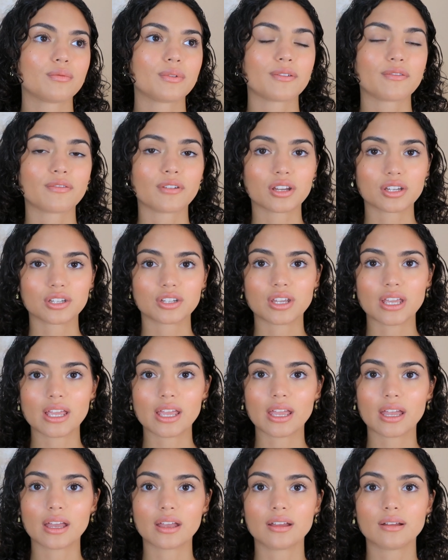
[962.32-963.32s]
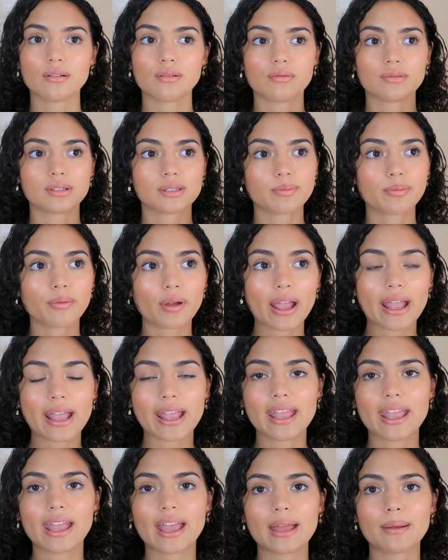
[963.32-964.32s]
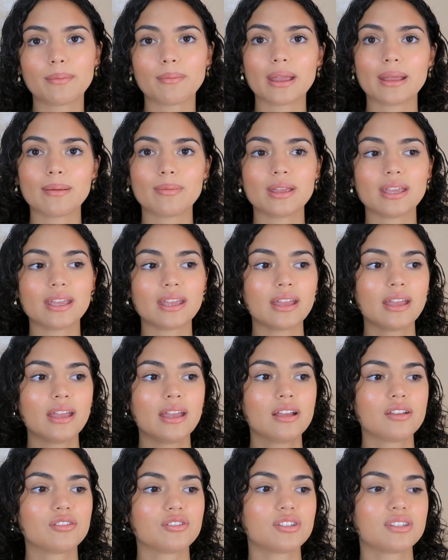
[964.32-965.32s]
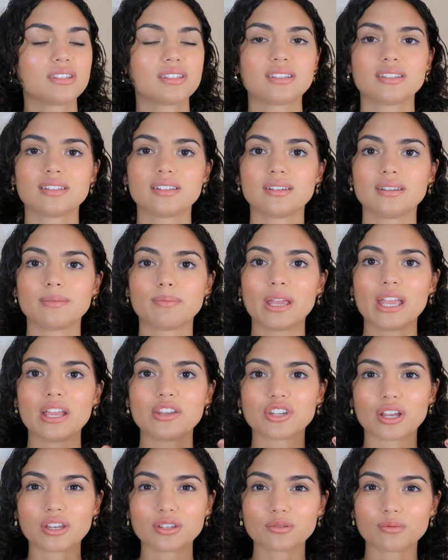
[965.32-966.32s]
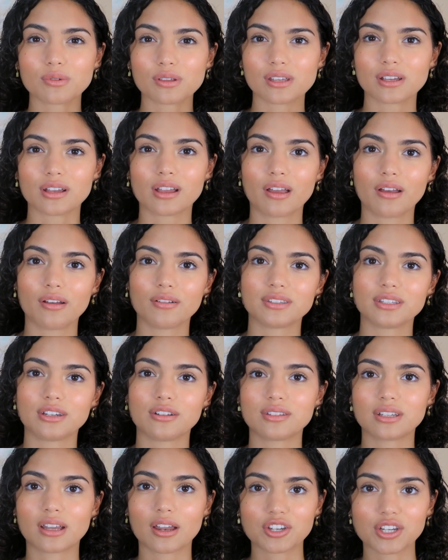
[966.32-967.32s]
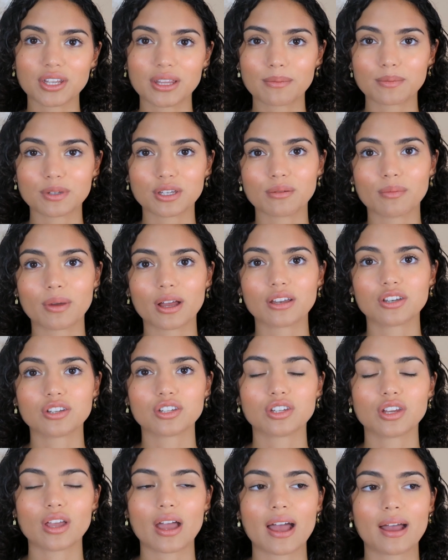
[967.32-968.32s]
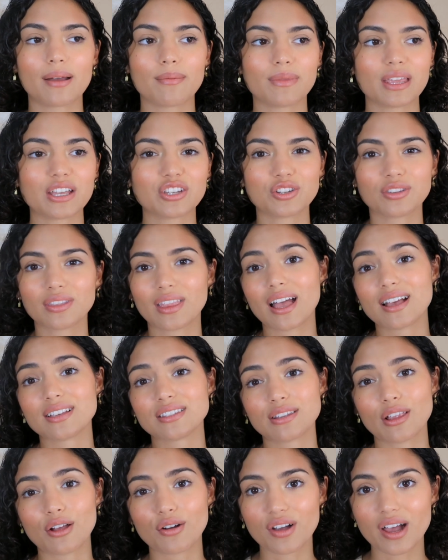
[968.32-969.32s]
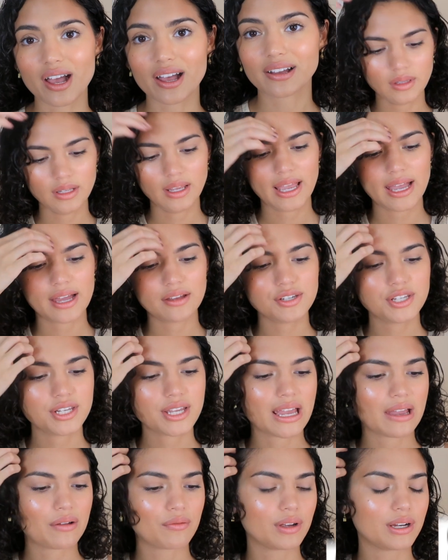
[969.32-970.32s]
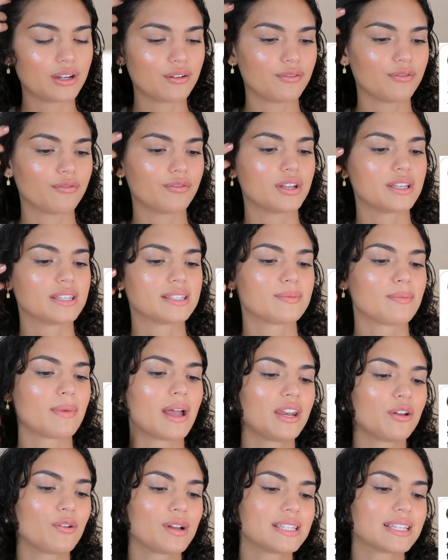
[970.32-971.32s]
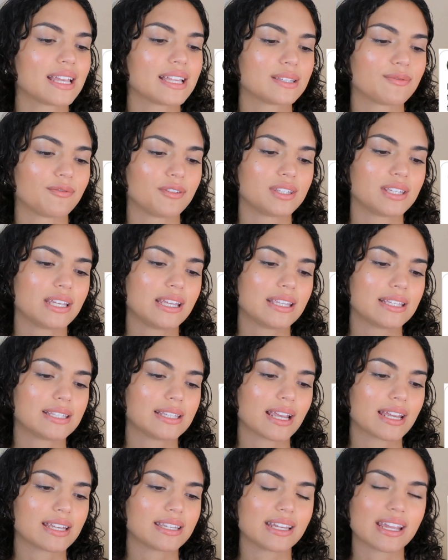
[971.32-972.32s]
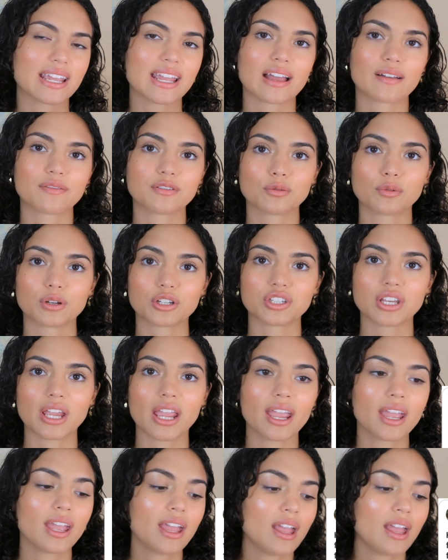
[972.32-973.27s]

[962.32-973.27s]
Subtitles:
refreshing spray and maybe just being gentle with your curls and not touching them too much, they should last longer. How do you get rid of frizz? Mine always gets frizzy the second day after washing.